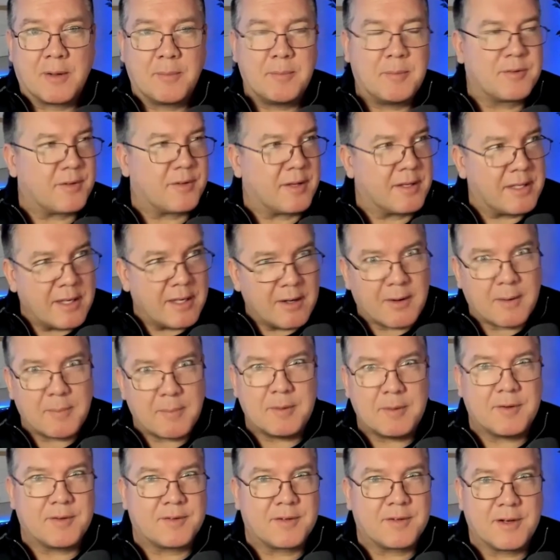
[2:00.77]
I'm just like, you know,
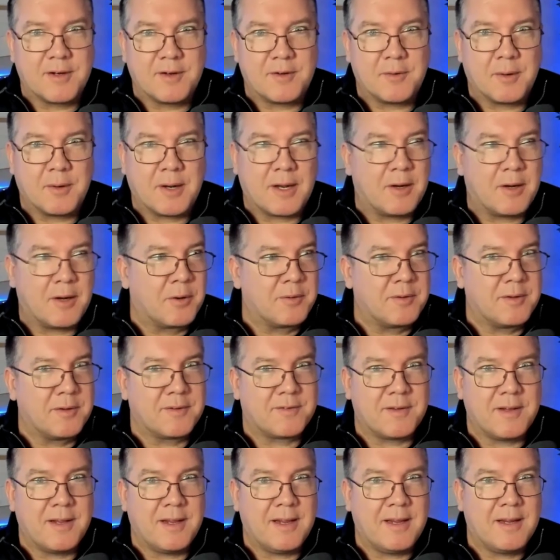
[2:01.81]
I'm just gonna do it. I own
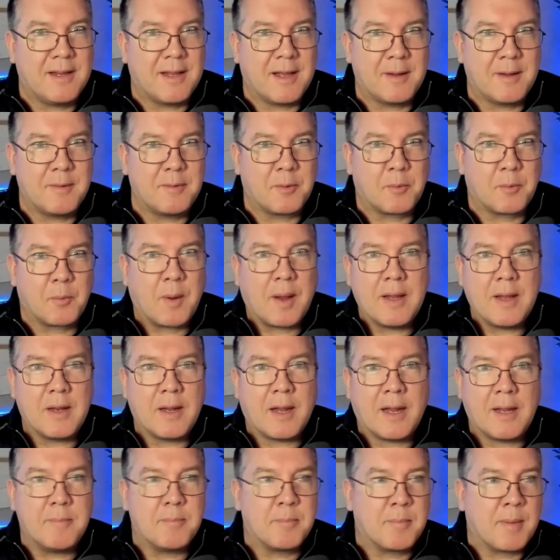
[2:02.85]
this thing. I, the,
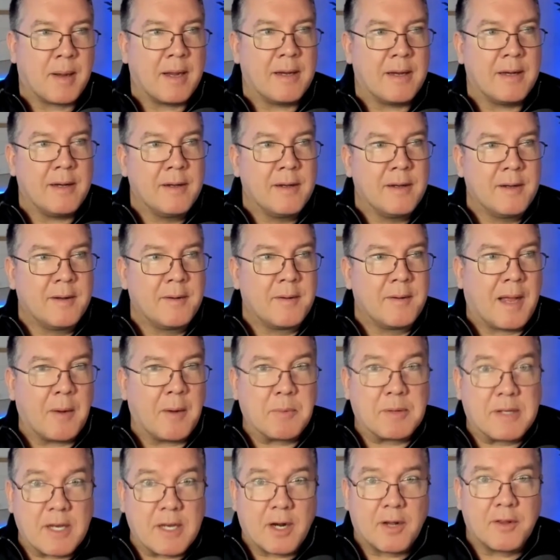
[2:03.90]
I, my I
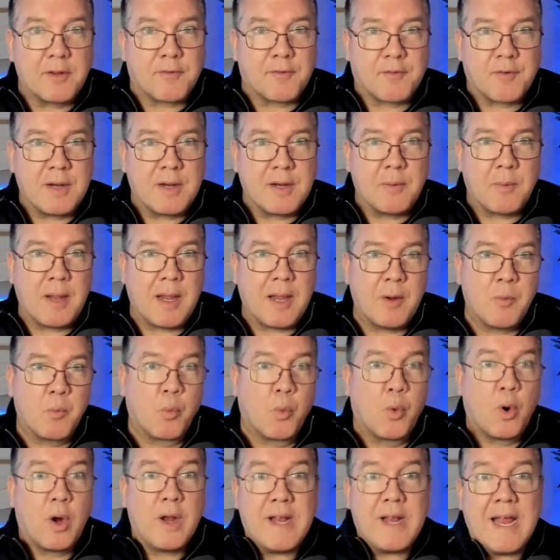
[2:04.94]
would get on the freeway,
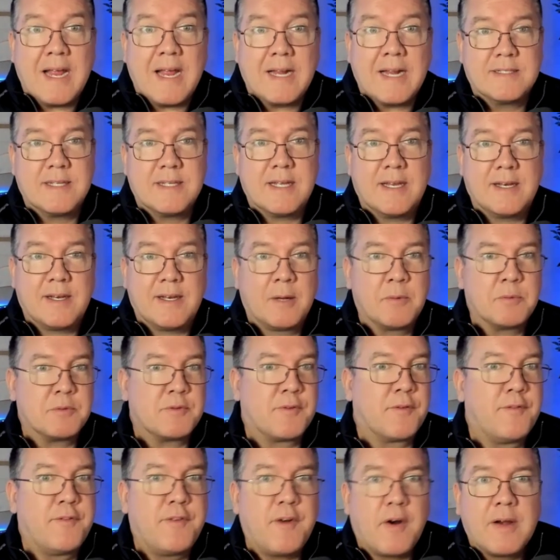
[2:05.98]
one exit. It was
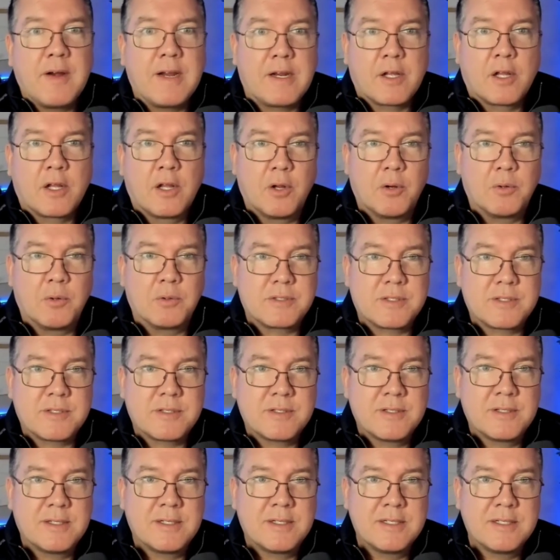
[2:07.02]
very close
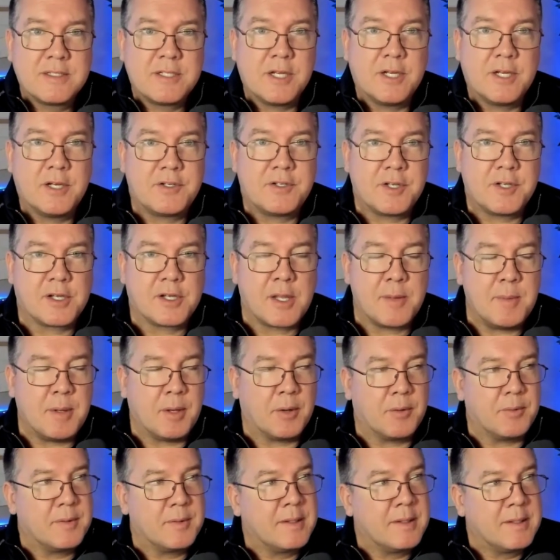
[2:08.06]
to to
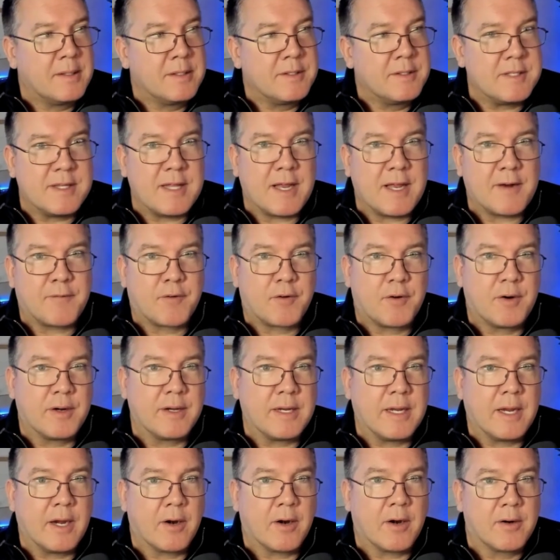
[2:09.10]
commute. Did that for a
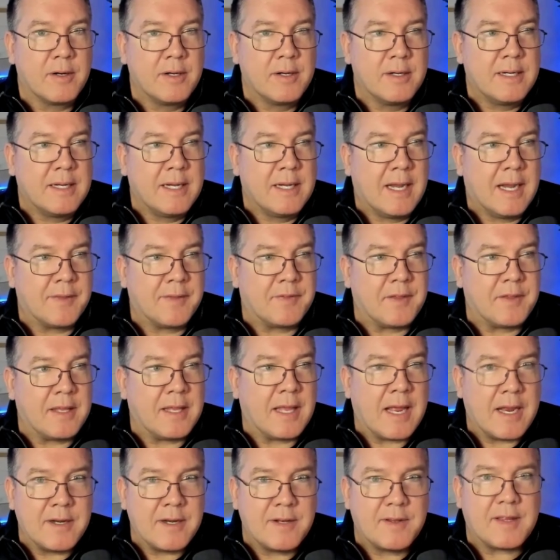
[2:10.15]
year. At
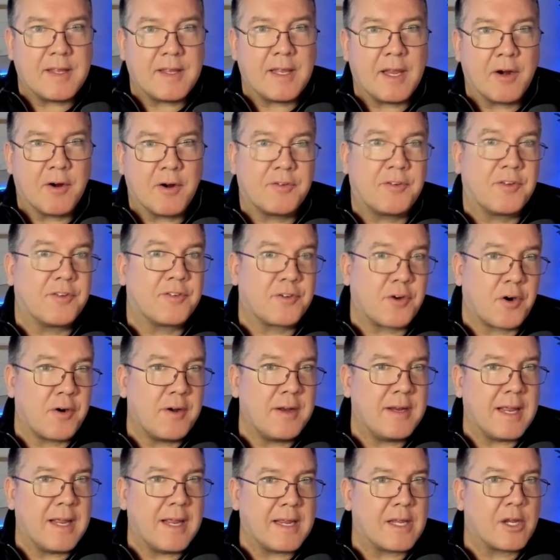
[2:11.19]
the end of the years, it's
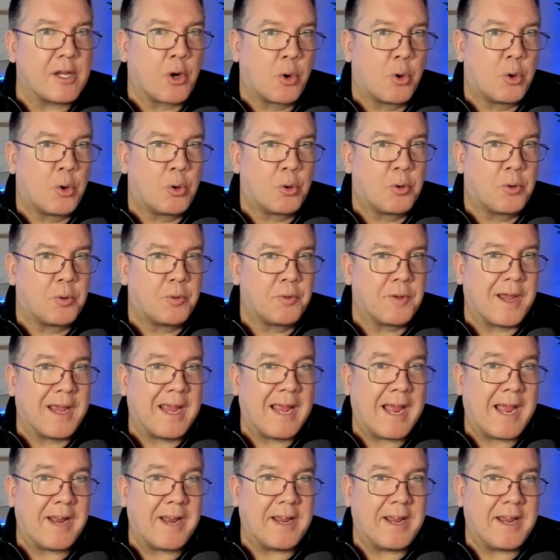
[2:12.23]
starting to get cold. I
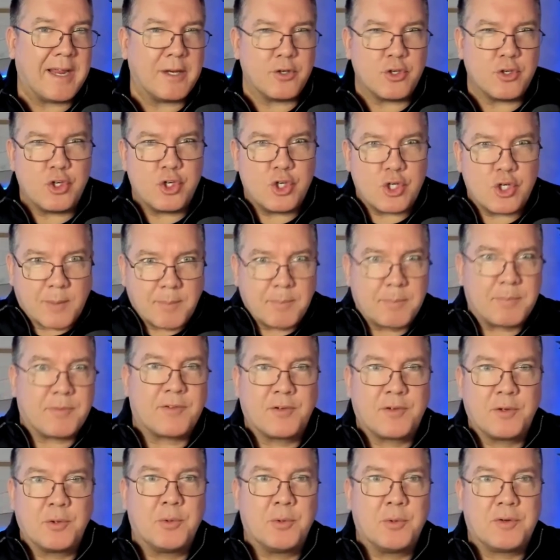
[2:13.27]
had a
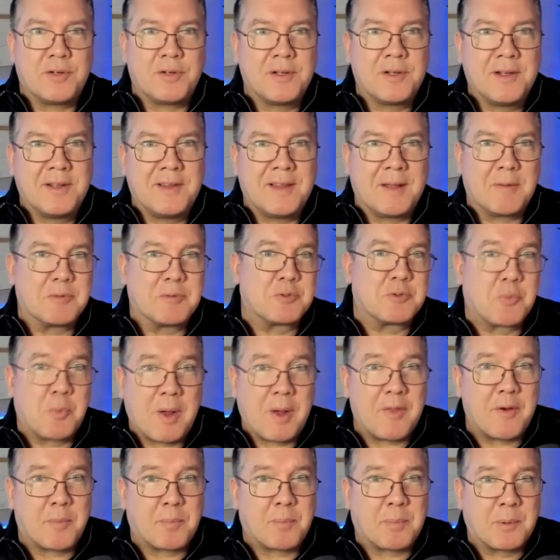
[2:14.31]
jumpsuit that was
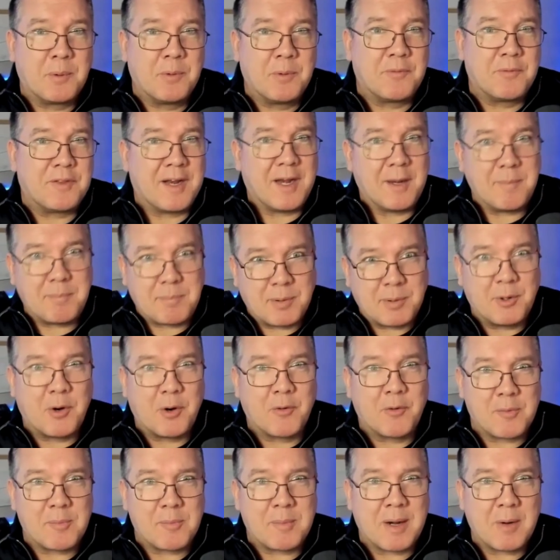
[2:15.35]
weatherproof that I'd put
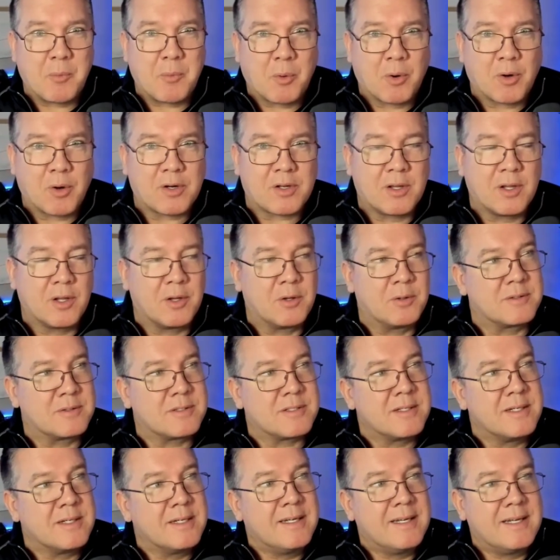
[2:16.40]
over my work clothes.